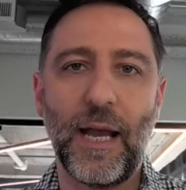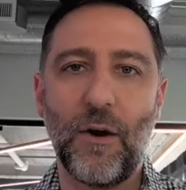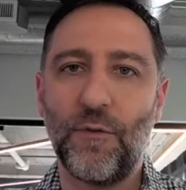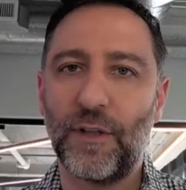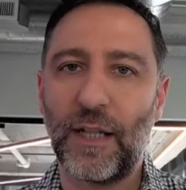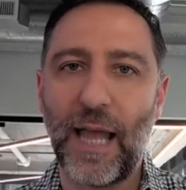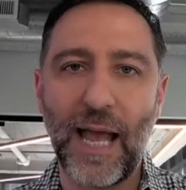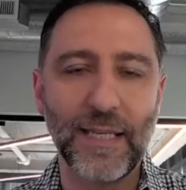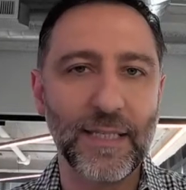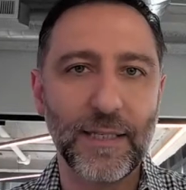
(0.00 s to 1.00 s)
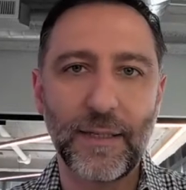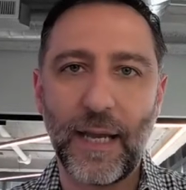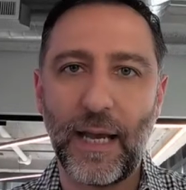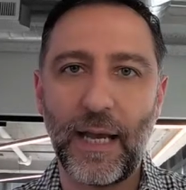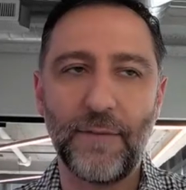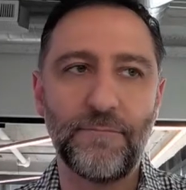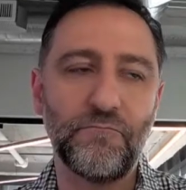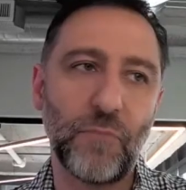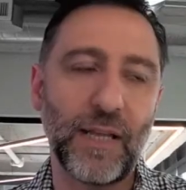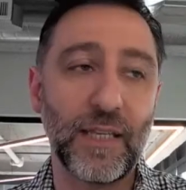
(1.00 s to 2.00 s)
over the last,
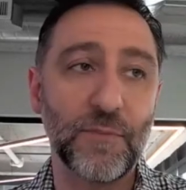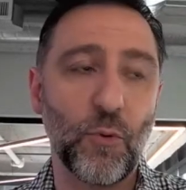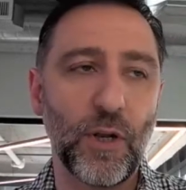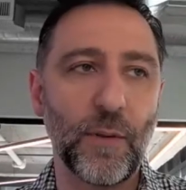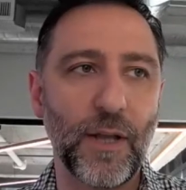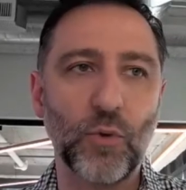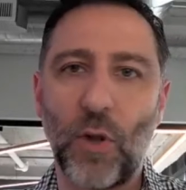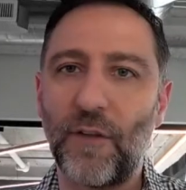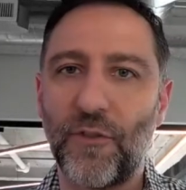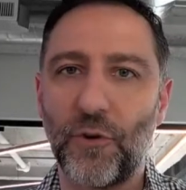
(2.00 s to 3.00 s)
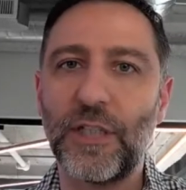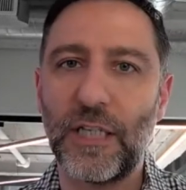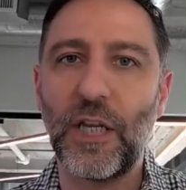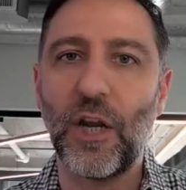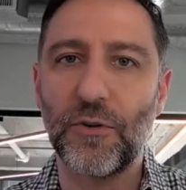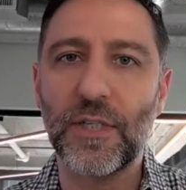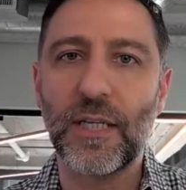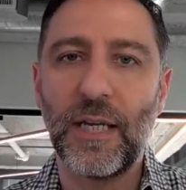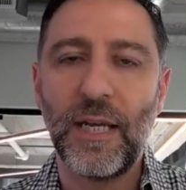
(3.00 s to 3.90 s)
at this point, about 12, 13 years.